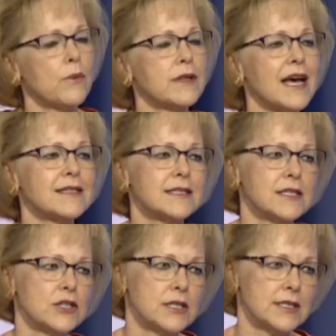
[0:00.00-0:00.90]
Well, that
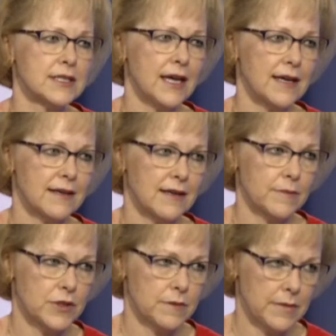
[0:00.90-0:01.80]
decision is not
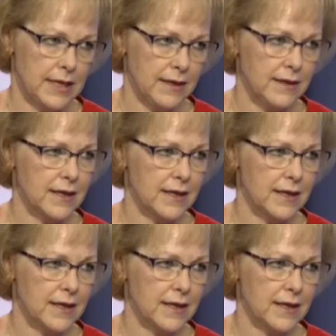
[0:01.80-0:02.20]
up to me.